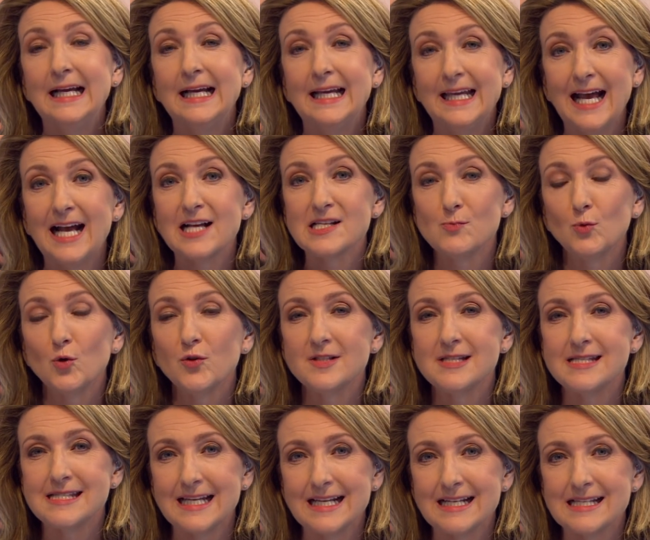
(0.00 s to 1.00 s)
He has more than
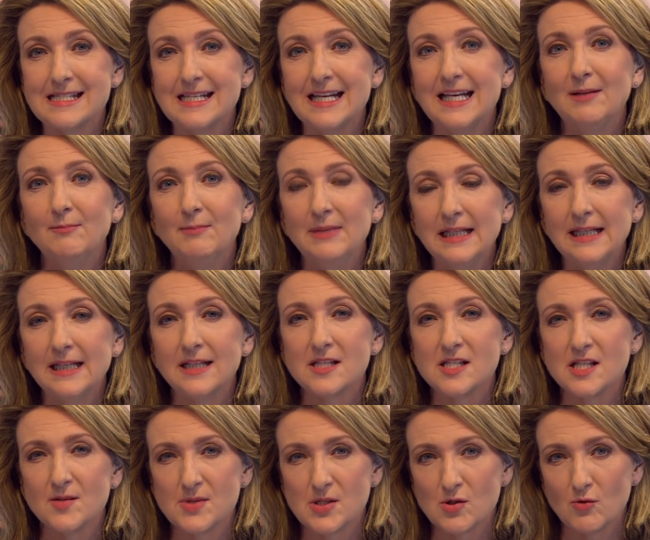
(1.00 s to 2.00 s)
16 million
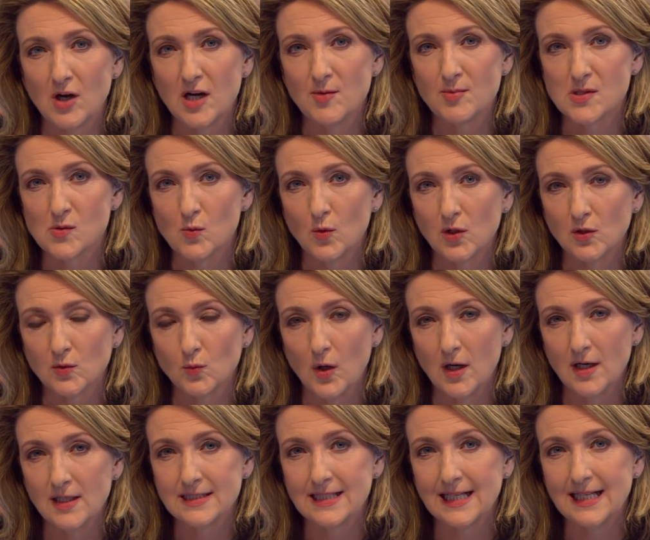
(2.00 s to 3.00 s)
subscribers worldwide,